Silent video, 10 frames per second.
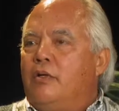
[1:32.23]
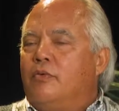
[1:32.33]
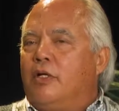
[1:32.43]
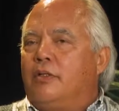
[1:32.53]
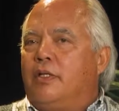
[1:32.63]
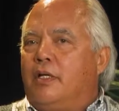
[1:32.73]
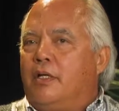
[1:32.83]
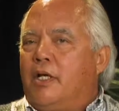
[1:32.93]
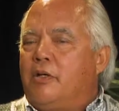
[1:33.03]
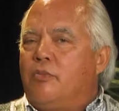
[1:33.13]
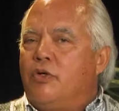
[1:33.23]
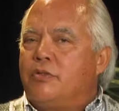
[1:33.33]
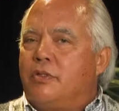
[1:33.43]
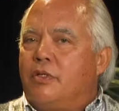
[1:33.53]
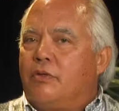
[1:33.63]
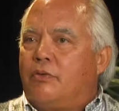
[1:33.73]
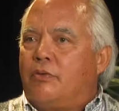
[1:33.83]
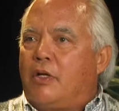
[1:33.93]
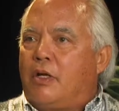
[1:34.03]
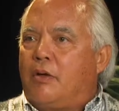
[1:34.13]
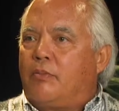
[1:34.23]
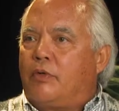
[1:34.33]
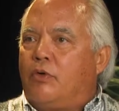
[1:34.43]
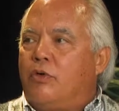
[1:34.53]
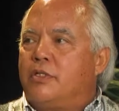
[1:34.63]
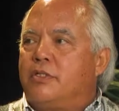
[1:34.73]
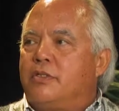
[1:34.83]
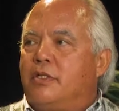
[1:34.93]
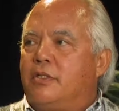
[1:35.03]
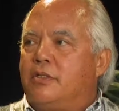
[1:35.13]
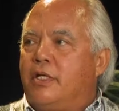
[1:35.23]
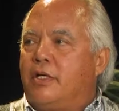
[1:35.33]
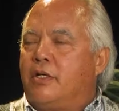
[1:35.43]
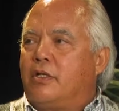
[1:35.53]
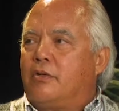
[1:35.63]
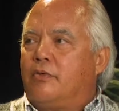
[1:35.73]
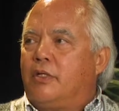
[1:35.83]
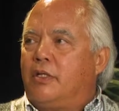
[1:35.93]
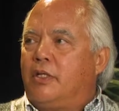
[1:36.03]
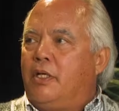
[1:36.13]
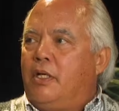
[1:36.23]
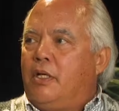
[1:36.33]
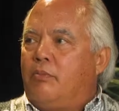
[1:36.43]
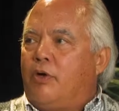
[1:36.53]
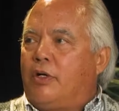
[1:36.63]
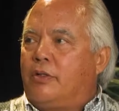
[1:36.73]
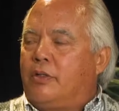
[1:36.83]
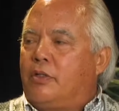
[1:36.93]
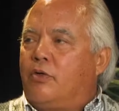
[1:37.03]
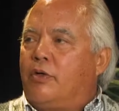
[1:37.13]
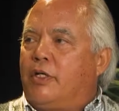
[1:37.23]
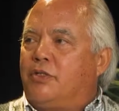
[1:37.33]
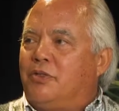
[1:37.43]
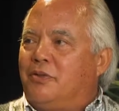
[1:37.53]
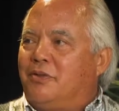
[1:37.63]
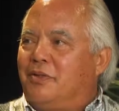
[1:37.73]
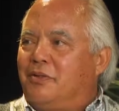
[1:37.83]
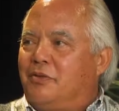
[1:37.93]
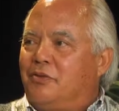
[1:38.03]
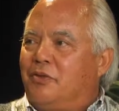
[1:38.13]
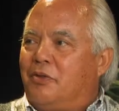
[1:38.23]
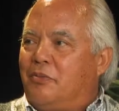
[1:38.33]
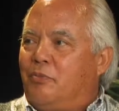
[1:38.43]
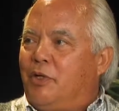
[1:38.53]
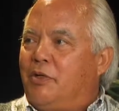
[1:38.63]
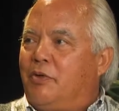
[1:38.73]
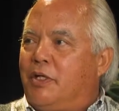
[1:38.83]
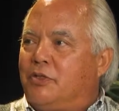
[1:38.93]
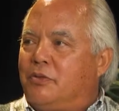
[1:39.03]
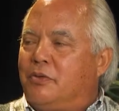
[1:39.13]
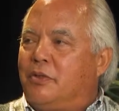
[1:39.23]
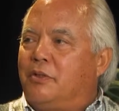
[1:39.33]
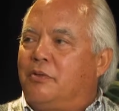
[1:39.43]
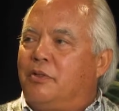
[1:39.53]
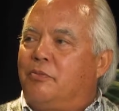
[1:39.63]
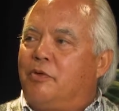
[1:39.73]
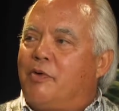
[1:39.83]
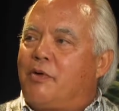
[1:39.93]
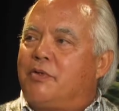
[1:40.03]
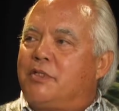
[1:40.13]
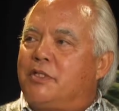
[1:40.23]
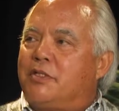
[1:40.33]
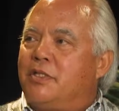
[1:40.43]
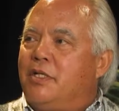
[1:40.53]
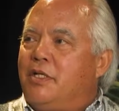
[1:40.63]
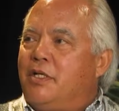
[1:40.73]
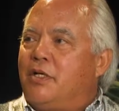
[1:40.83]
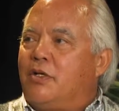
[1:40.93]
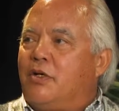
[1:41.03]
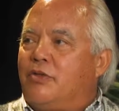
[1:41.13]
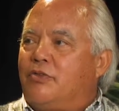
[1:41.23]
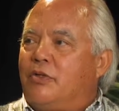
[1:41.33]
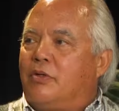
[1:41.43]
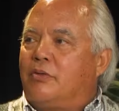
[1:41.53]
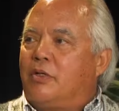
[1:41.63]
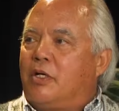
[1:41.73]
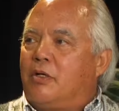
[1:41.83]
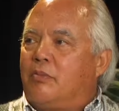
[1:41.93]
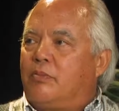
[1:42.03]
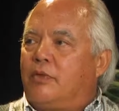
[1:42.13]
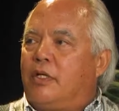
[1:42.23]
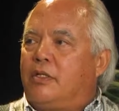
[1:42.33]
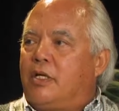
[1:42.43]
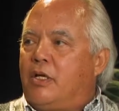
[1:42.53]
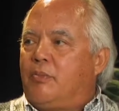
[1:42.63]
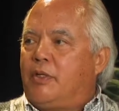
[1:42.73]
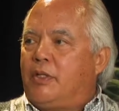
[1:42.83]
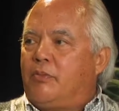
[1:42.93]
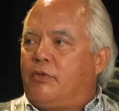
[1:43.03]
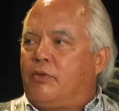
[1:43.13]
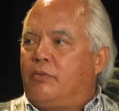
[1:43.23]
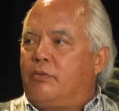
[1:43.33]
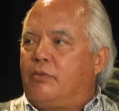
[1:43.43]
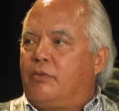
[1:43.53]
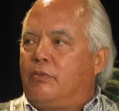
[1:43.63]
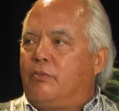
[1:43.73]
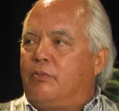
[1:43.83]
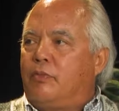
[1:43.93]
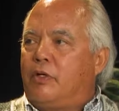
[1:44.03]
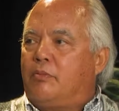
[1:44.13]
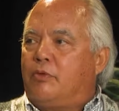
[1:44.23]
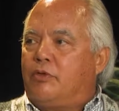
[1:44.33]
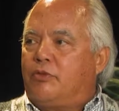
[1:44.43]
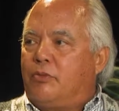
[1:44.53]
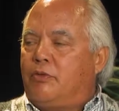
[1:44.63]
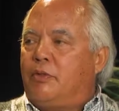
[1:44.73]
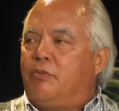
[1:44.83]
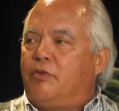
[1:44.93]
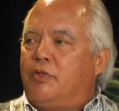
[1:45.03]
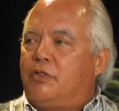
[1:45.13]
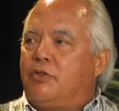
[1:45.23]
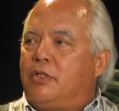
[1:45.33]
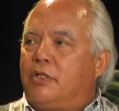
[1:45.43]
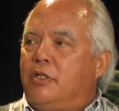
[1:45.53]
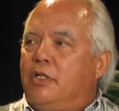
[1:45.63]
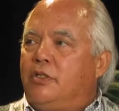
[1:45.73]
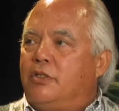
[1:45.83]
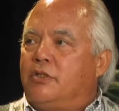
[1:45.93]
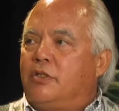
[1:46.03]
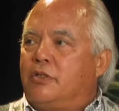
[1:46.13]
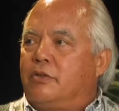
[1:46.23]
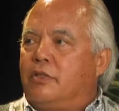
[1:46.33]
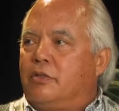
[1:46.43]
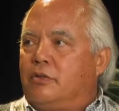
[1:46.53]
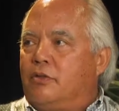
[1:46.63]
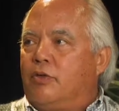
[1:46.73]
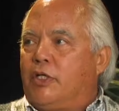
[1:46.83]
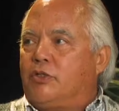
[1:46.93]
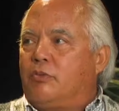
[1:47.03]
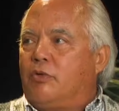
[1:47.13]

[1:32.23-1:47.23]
Well, and most of those courses that they're taking are really part of the credential, sort of the pre-credential, the prerequisites, and also helping them to more smoothly move into the credential